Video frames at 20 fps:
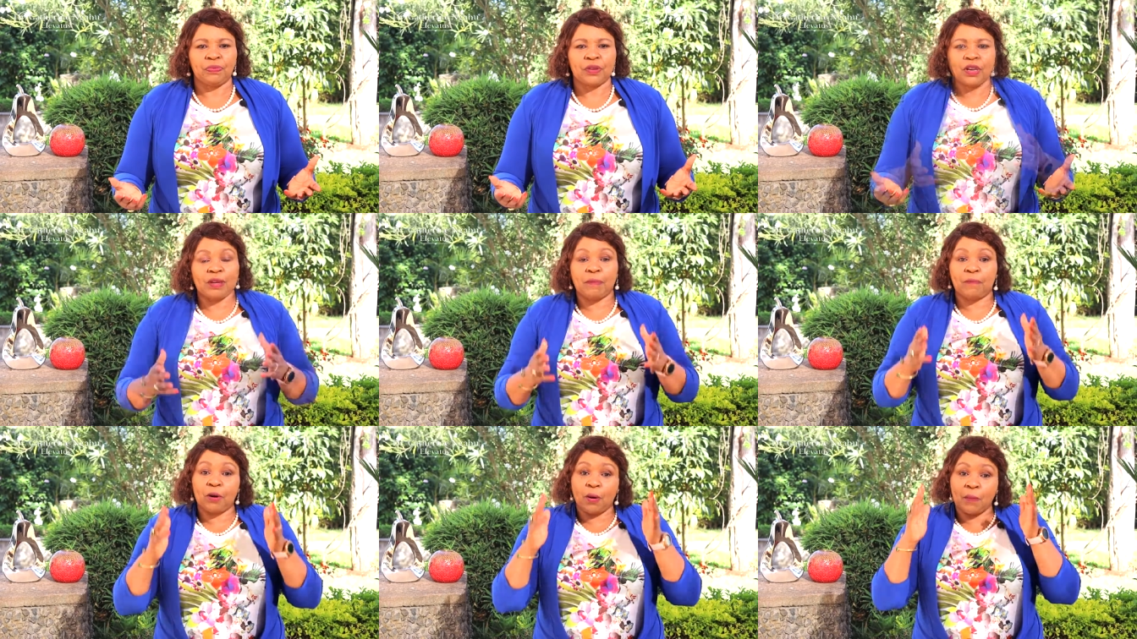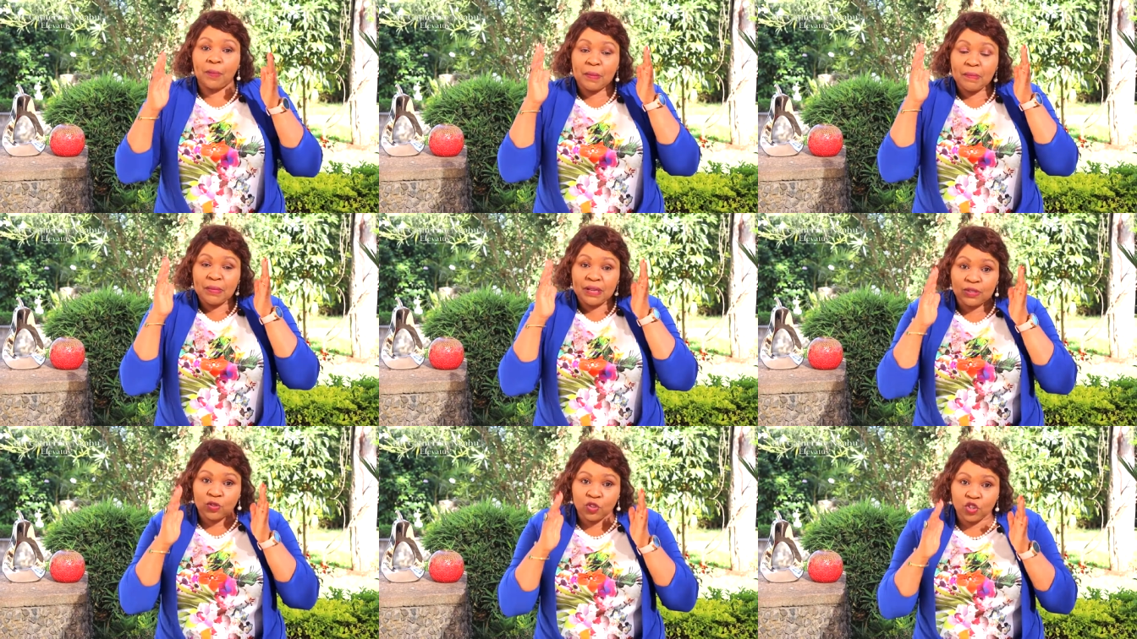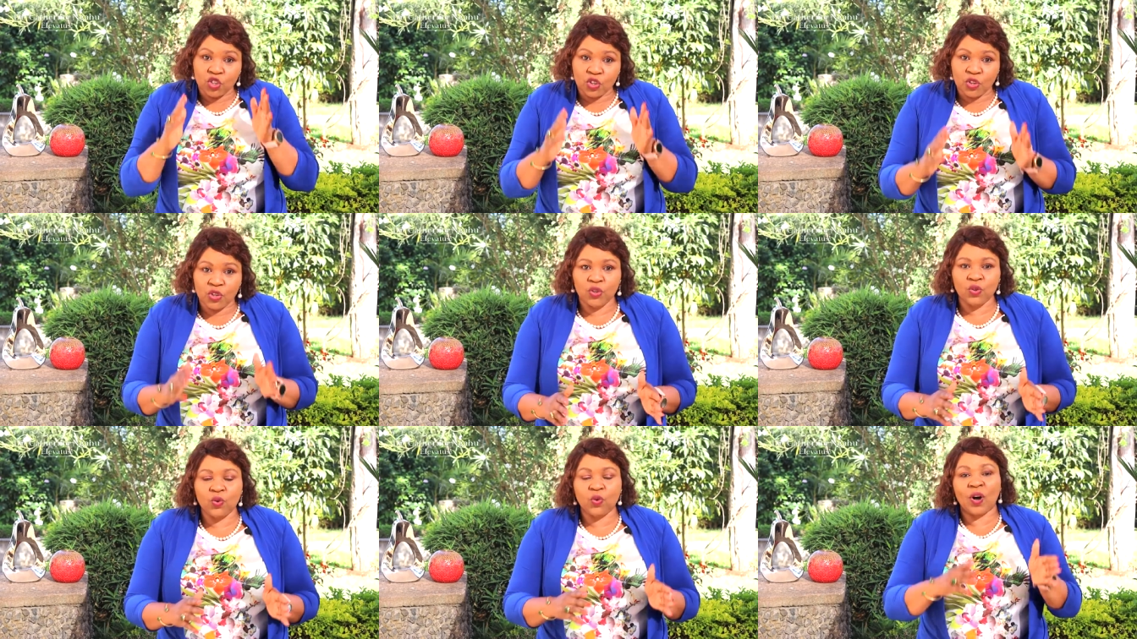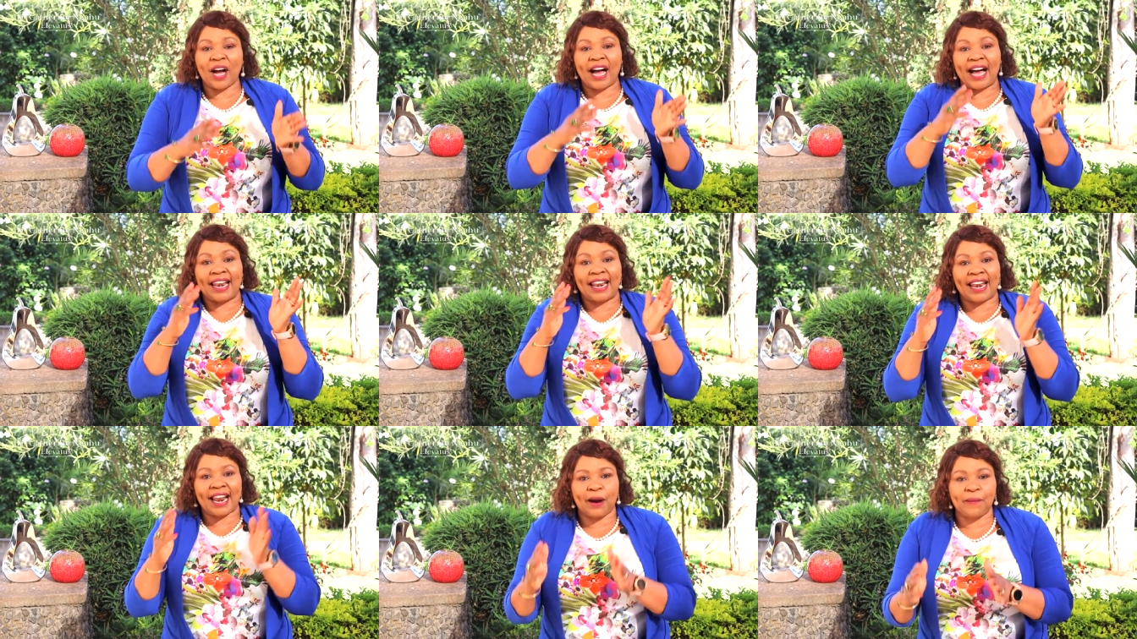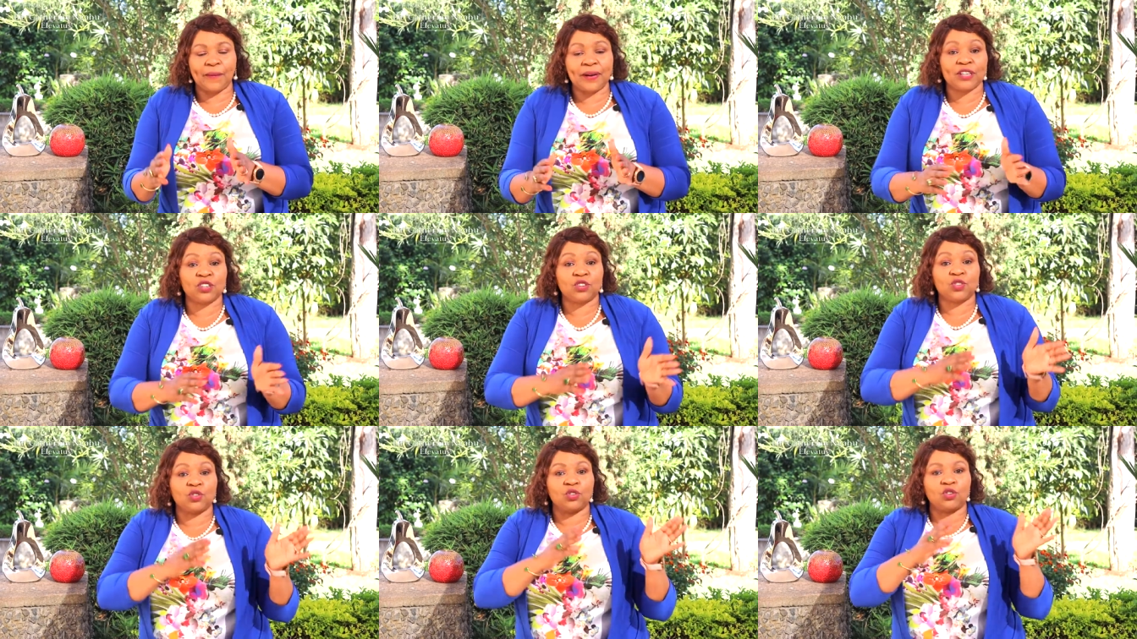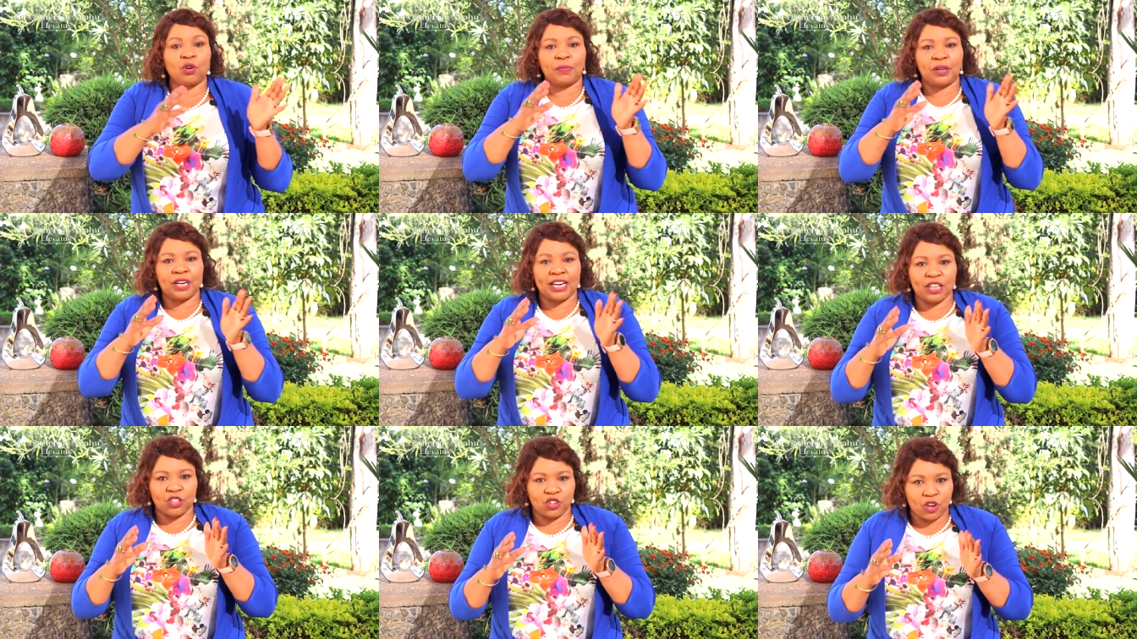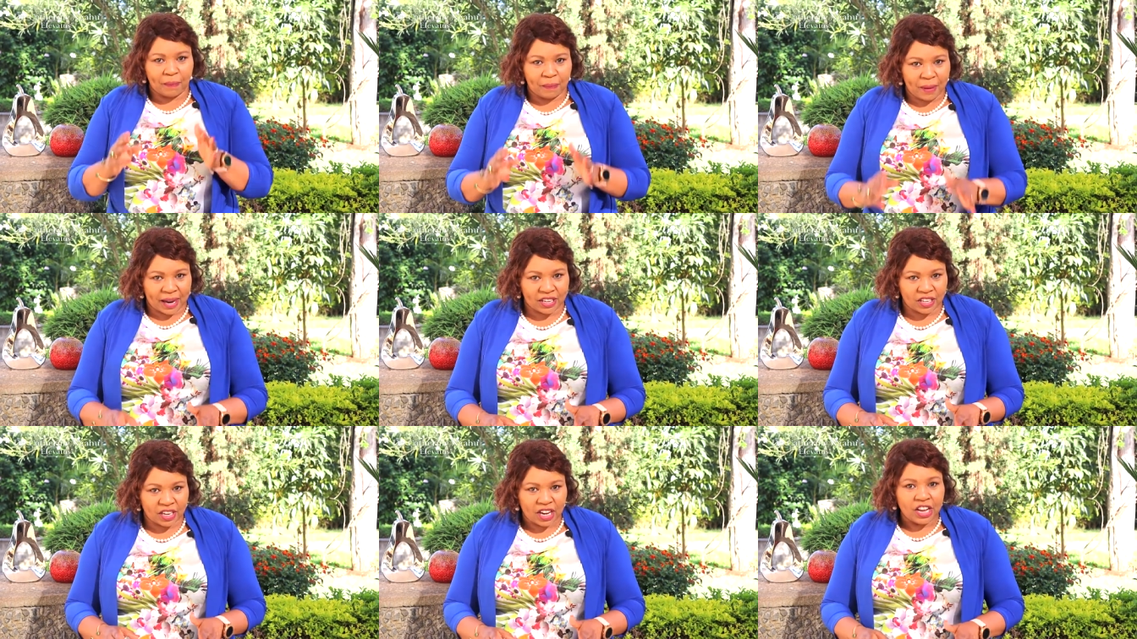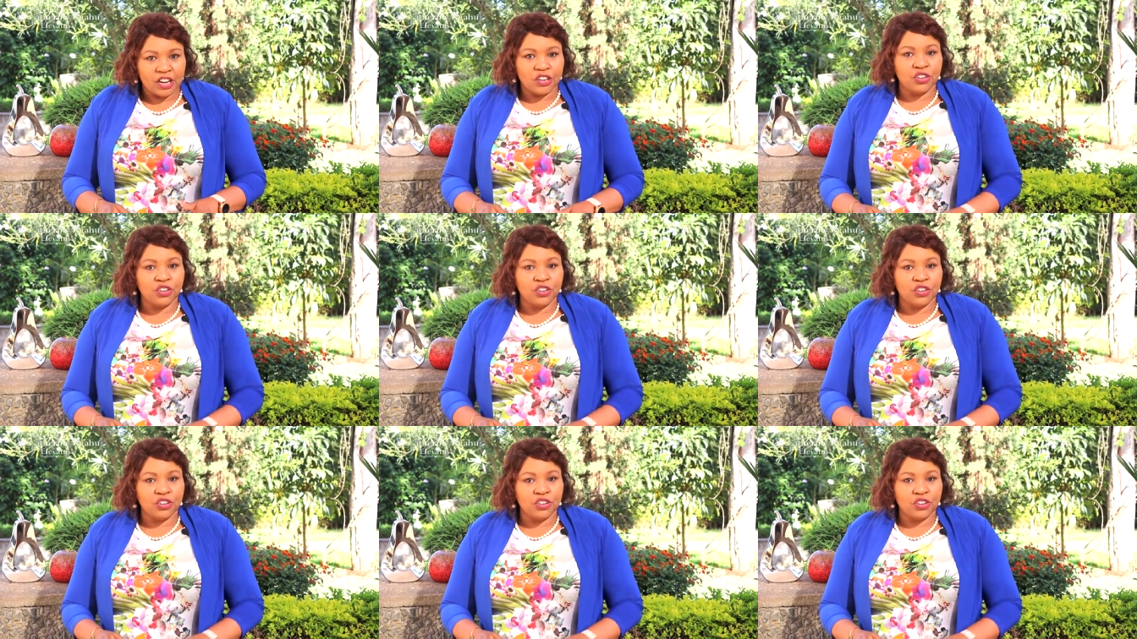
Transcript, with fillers: The problem is, do you allow it to dominate your mind?